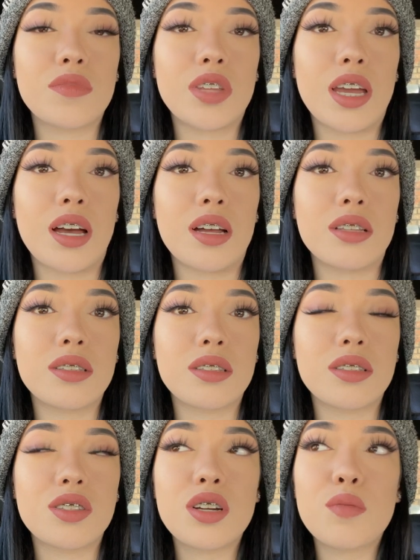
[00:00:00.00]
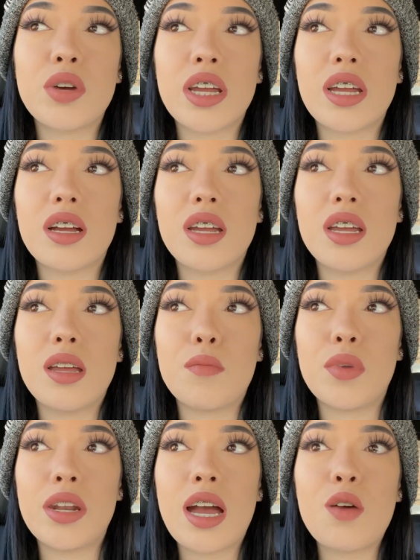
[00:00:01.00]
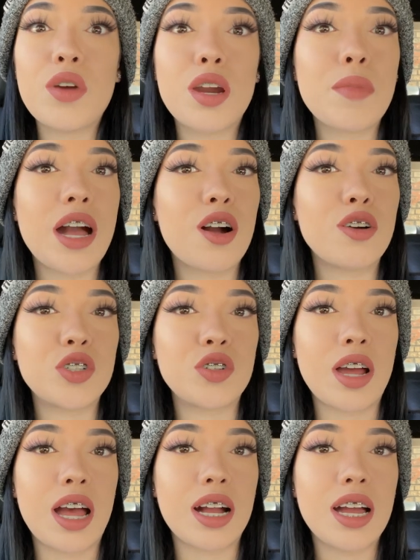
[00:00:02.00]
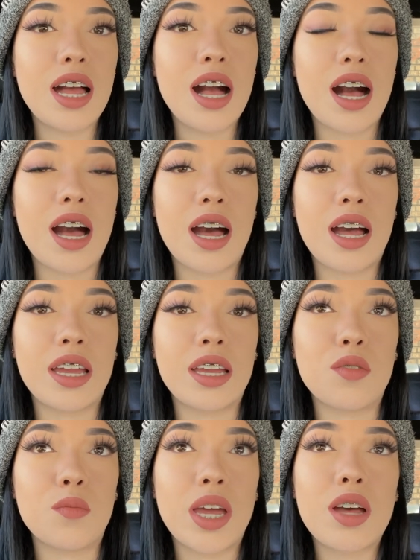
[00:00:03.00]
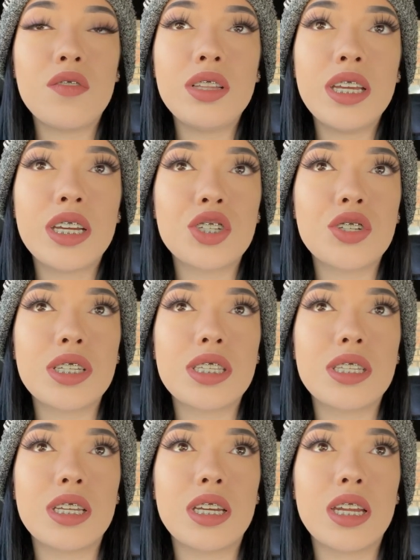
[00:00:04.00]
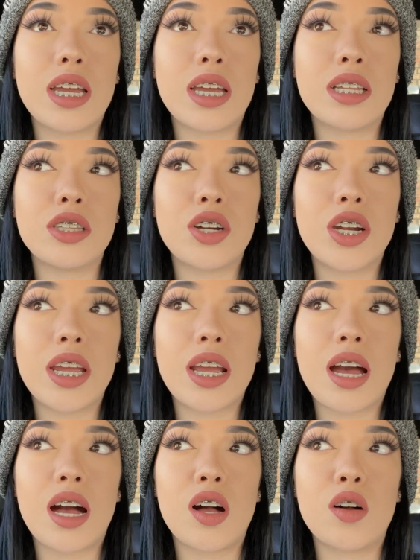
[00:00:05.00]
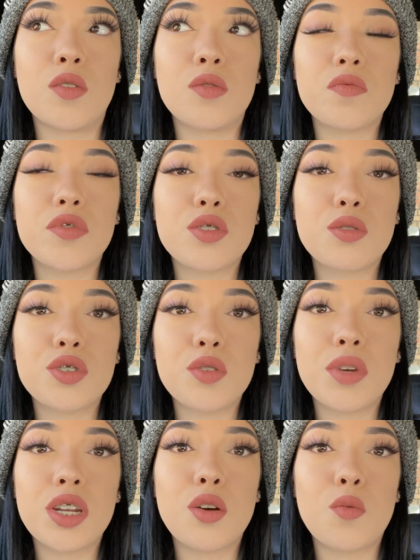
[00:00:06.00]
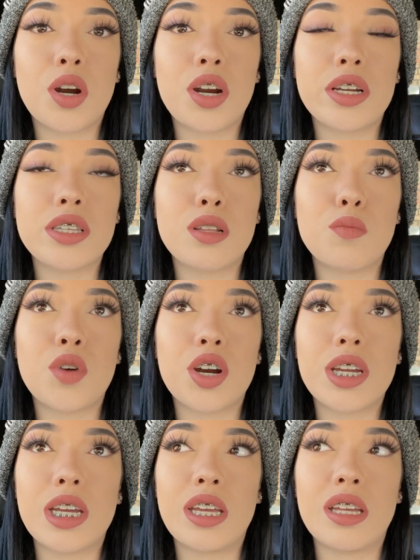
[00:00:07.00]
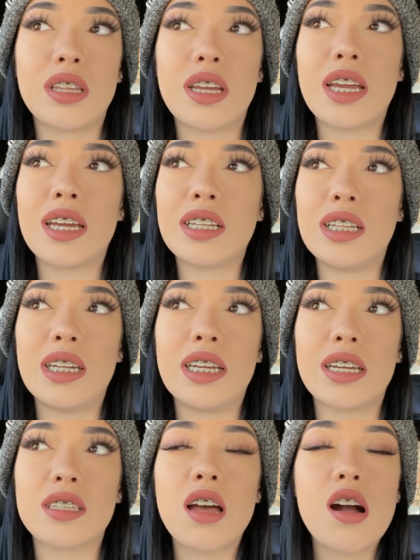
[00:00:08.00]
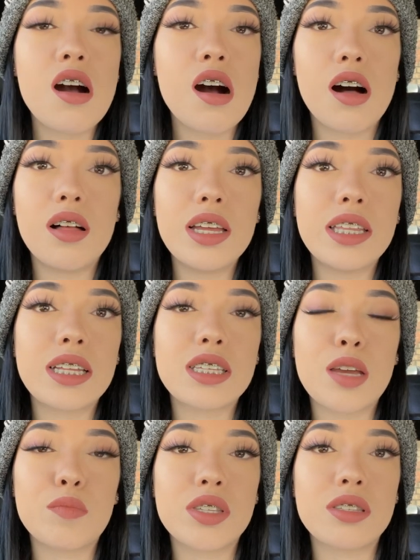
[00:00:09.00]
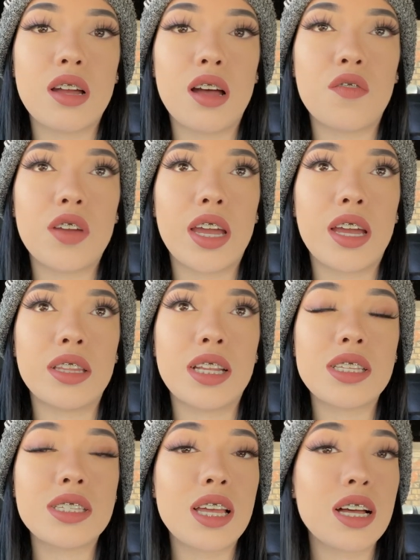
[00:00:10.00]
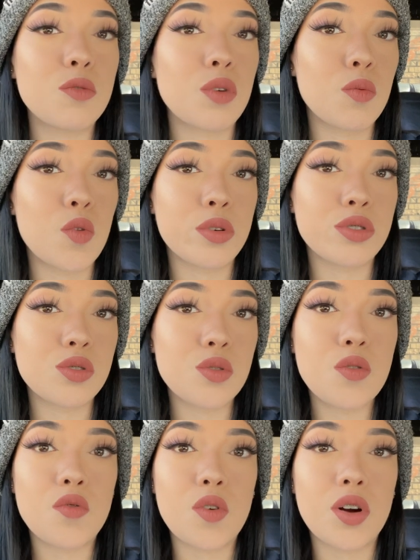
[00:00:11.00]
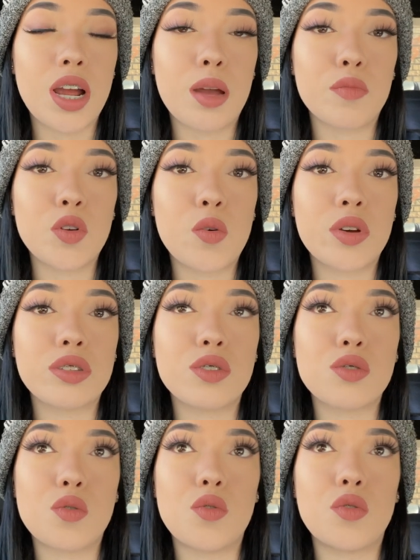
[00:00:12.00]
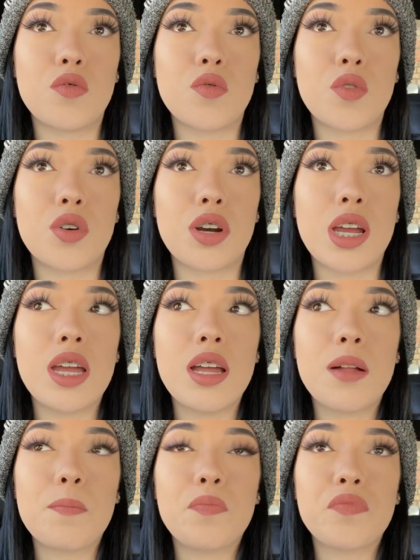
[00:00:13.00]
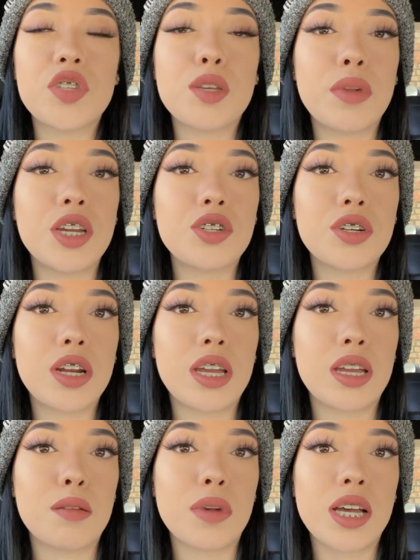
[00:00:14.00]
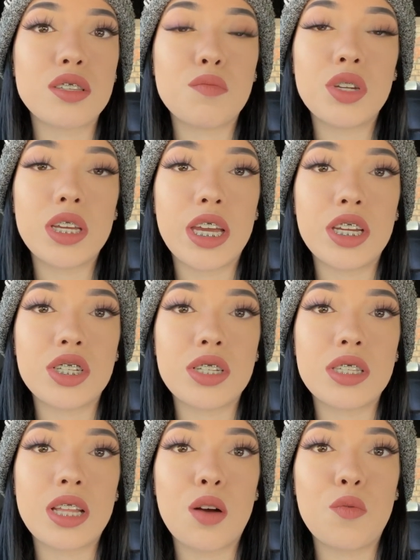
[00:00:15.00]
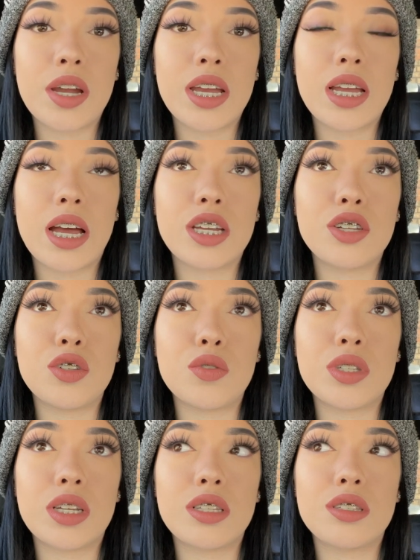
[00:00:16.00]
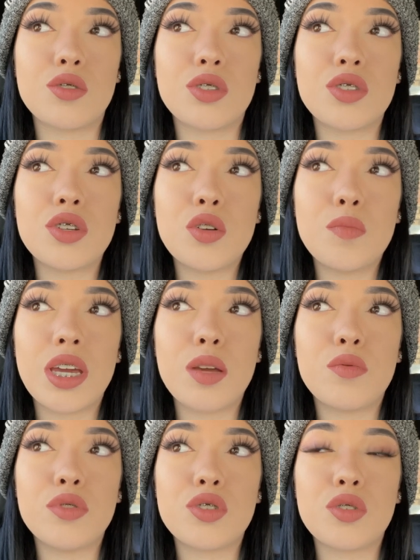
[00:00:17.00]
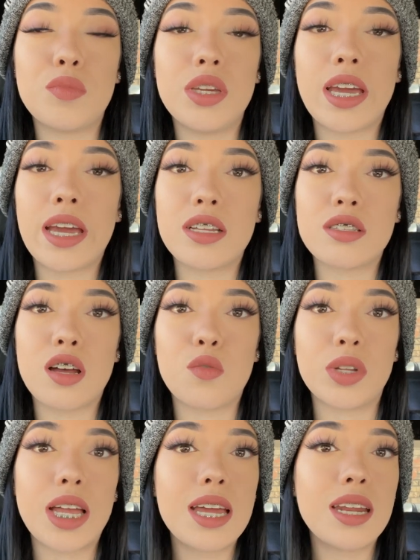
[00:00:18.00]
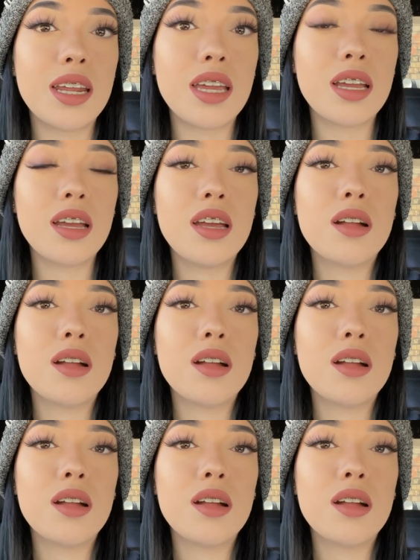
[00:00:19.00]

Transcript: yeah, took a break, but now we are back on track. I am heavily interested in learning how social media works, the marketing, the analytics, all of that type of stuff, and that's exactly what I'm going to school for. I'm going to school to major in mass communications. That way I can use it to still be able to be hands-on with editing